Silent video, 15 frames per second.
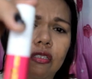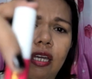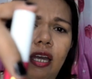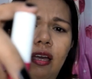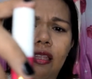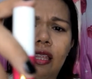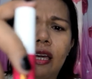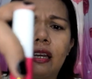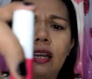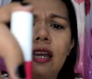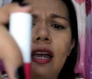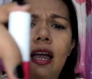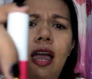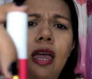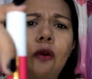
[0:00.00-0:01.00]
niya. Like,
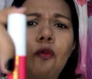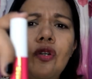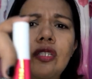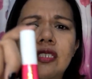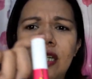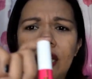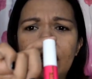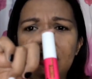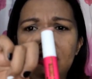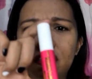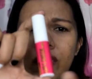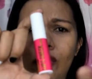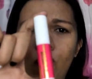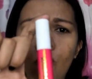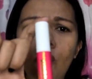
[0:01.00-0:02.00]
I would say this
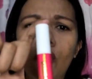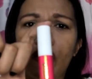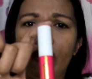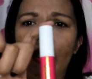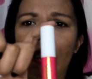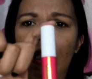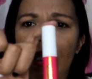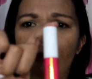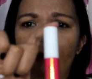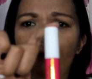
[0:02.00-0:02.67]
is too girly.